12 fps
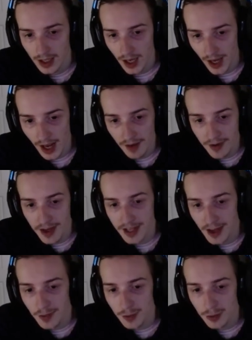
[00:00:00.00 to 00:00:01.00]
I have had
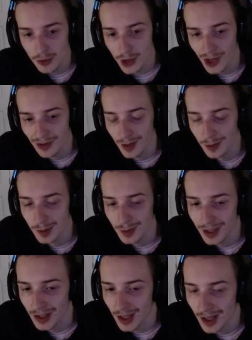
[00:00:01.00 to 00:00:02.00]
games where Triumph helps me
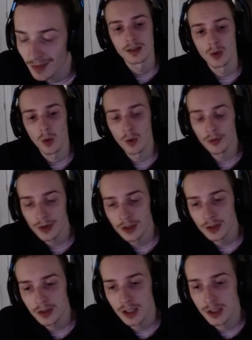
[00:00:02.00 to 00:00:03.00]
a lot.
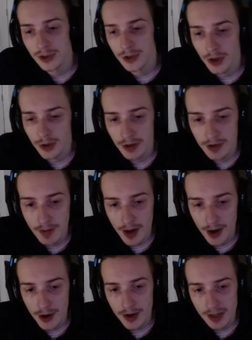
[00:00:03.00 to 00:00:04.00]
Overheal is generally
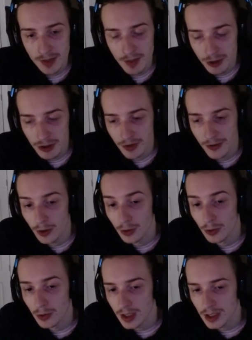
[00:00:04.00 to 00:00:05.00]
better, especially if you go
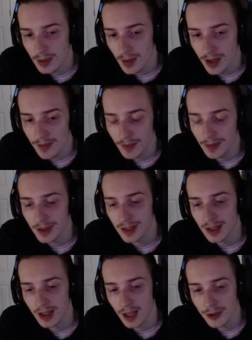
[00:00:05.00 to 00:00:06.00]
Green Smite, because
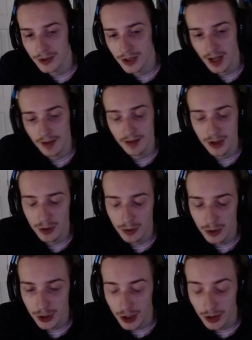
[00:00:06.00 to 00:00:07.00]
it allows you to have a huge
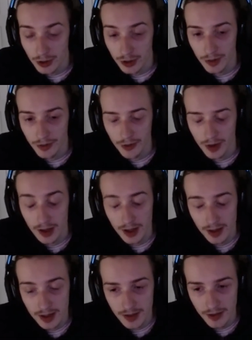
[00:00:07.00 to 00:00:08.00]
shield before a lot
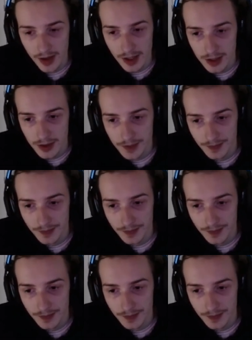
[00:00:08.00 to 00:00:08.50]
of team fights.